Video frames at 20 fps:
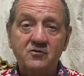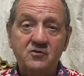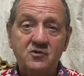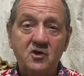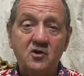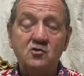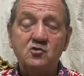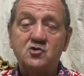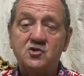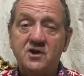
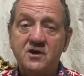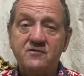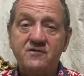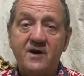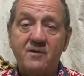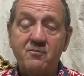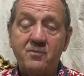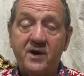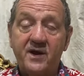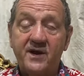usually
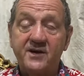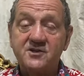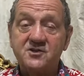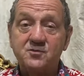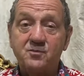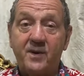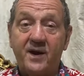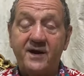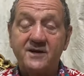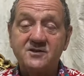run by
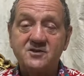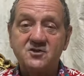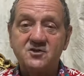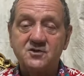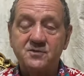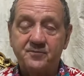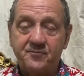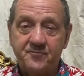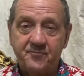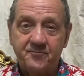
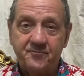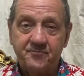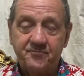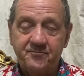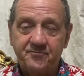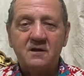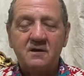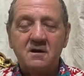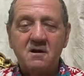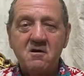expats.
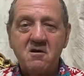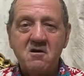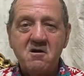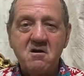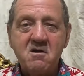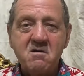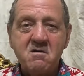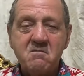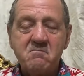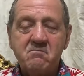
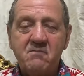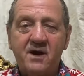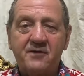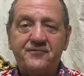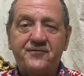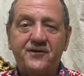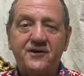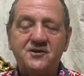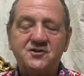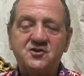My
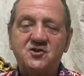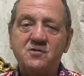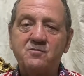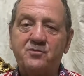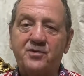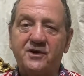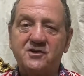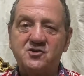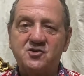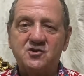first
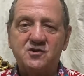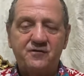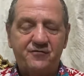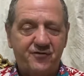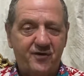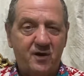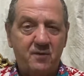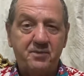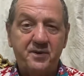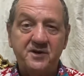impressions of the
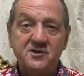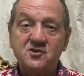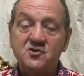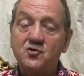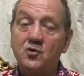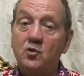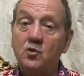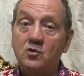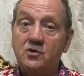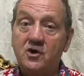Philippines
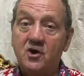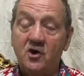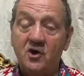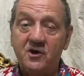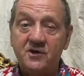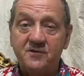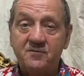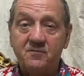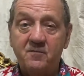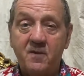are all
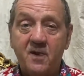good.